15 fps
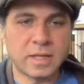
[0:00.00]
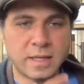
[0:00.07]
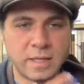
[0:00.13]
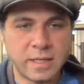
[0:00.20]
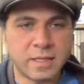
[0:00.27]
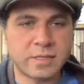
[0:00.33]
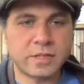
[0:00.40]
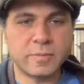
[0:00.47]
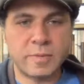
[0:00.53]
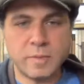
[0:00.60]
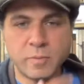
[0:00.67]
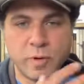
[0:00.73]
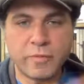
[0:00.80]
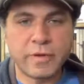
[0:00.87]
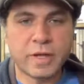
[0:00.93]
that needs to be
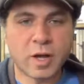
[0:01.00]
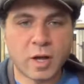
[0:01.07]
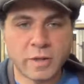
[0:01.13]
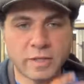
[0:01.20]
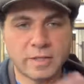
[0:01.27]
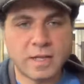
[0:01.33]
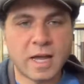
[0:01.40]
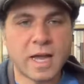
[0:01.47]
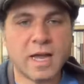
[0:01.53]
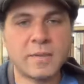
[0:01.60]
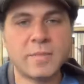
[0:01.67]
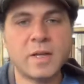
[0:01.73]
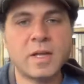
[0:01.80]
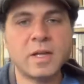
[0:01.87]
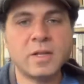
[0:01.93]
moving all the
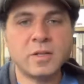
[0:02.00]
time.